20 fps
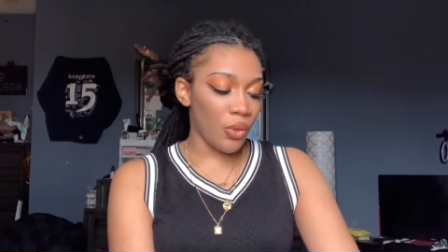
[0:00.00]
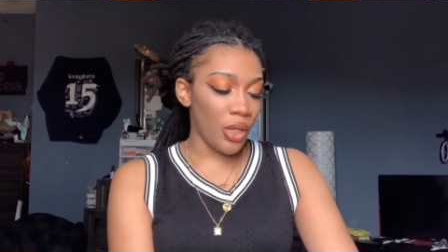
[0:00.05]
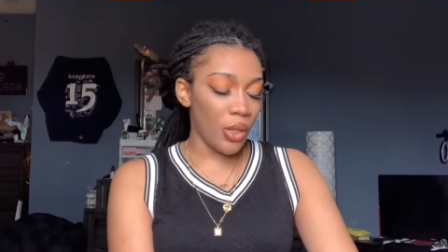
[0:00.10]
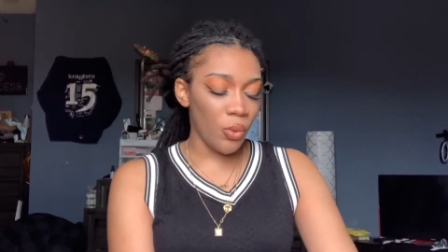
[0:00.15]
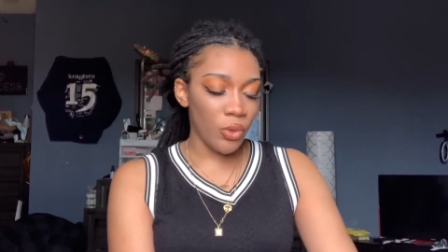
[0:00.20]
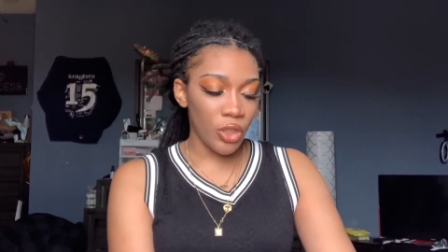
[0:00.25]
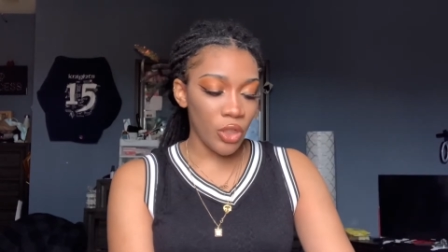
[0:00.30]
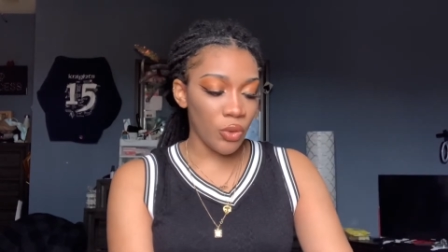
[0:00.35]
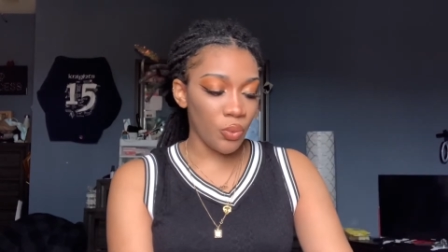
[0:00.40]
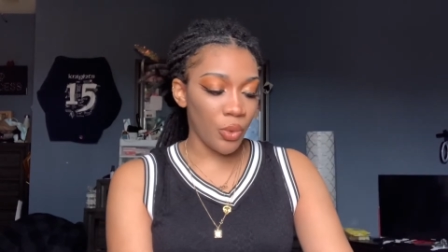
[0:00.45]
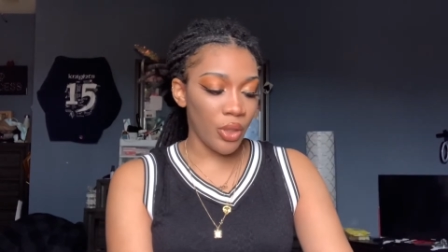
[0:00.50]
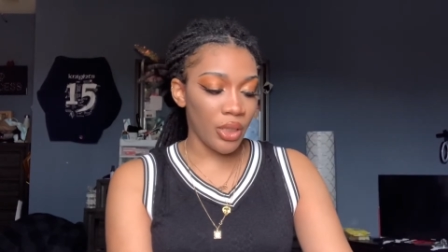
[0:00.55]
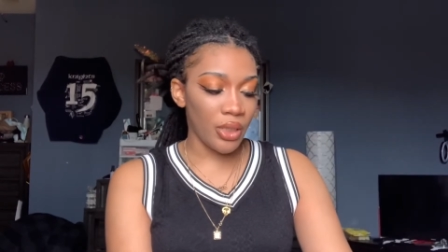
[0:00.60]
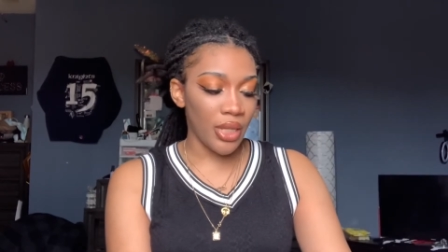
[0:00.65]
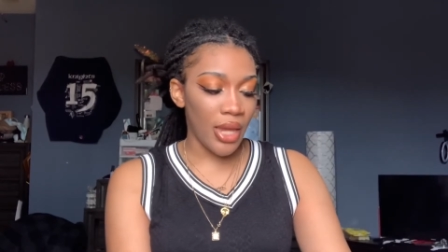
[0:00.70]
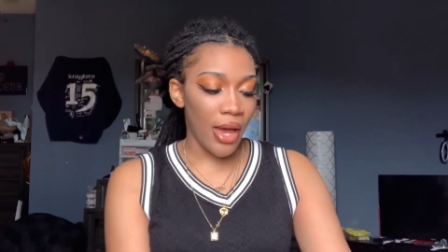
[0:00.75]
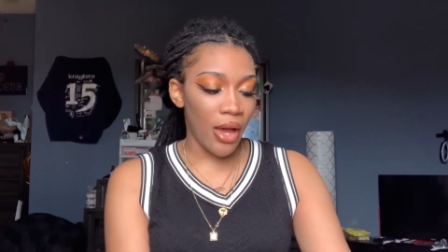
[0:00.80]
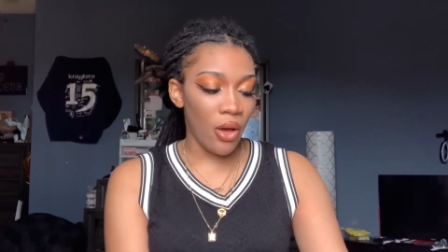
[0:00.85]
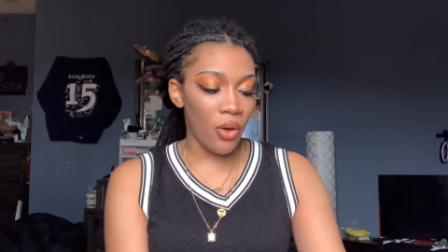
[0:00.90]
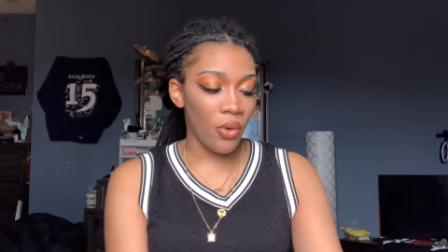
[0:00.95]
It just worked
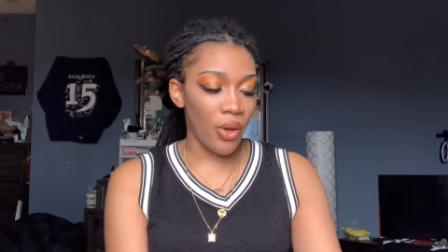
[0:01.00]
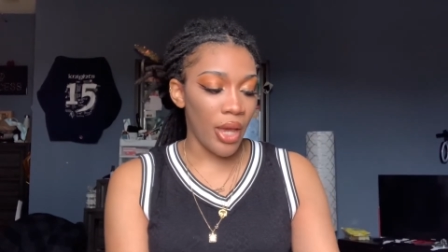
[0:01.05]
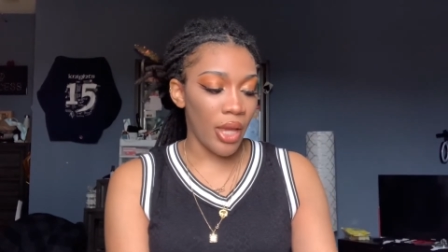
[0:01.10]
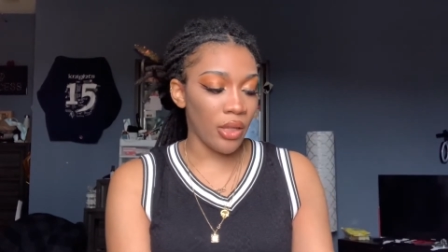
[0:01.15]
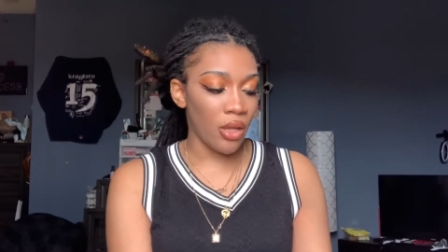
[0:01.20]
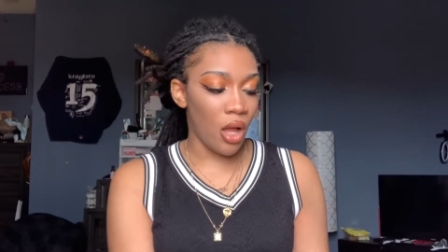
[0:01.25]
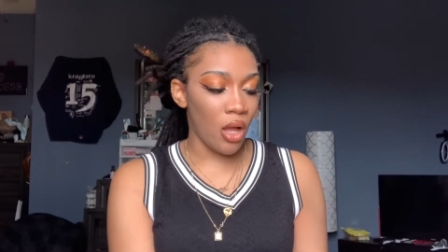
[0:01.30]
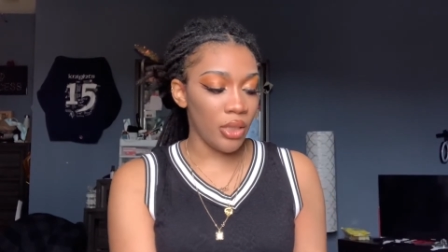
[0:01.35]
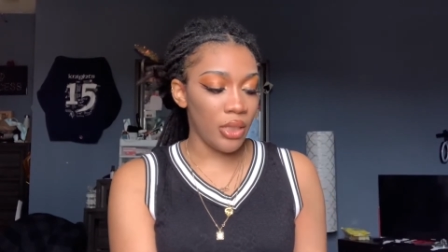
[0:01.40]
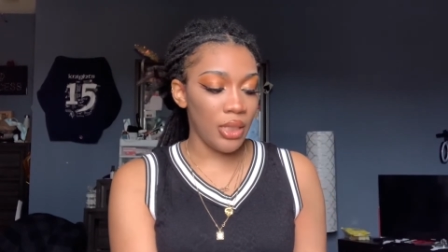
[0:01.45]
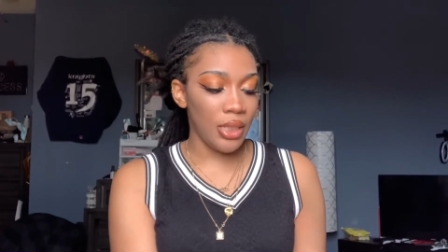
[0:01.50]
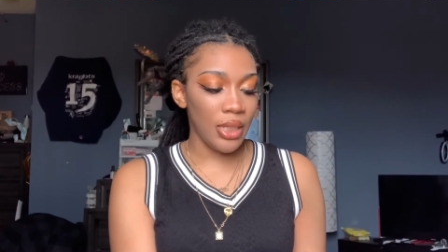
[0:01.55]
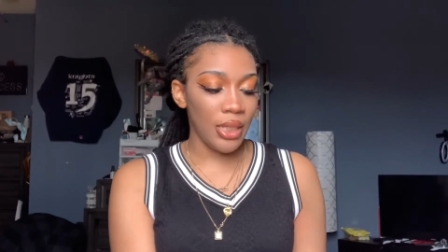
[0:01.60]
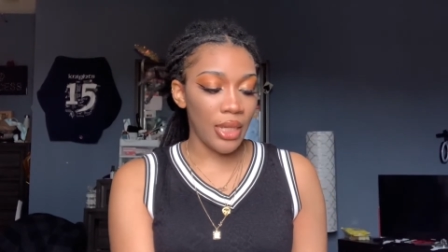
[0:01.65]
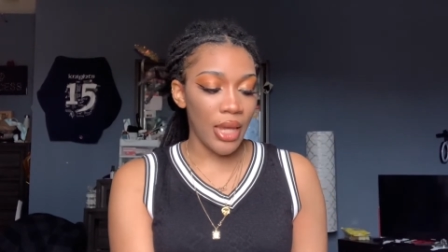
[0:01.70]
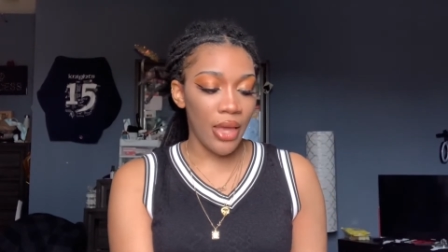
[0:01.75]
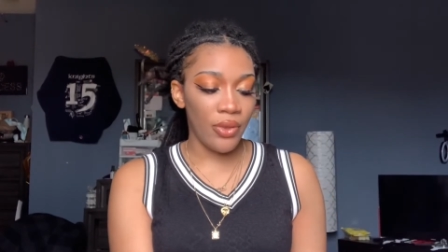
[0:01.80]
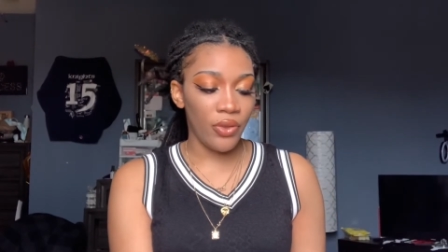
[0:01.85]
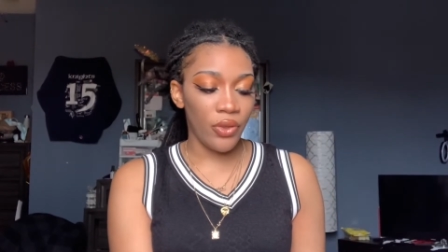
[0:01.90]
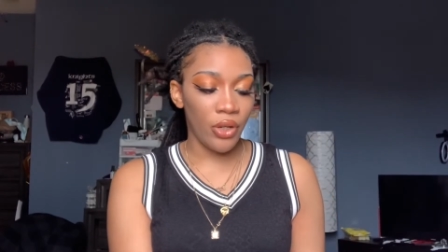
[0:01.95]
out and
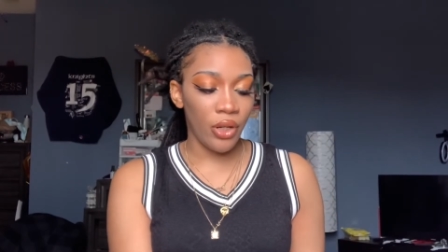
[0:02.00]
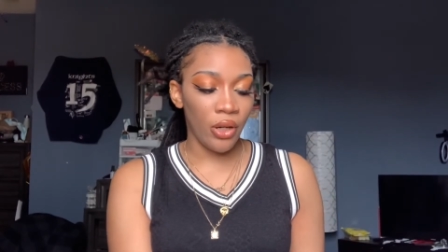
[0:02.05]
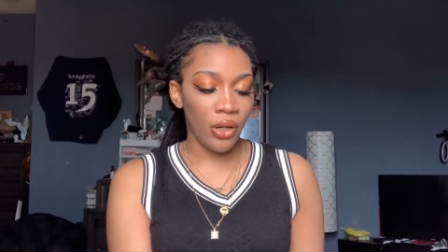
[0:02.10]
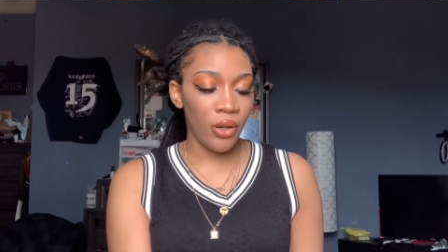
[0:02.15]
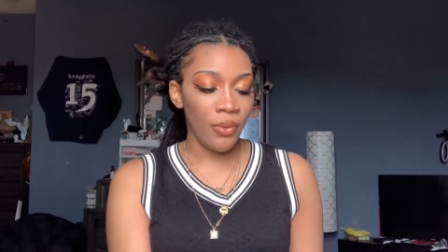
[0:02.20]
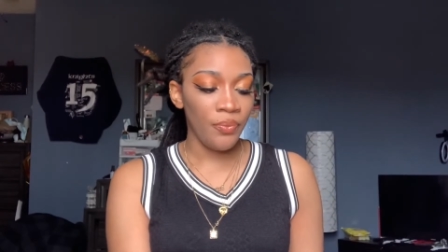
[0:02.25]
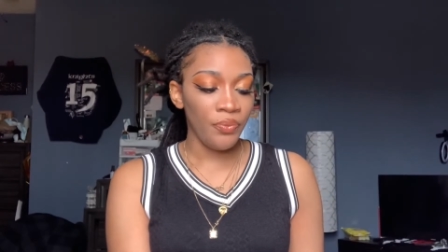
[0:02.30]
altogether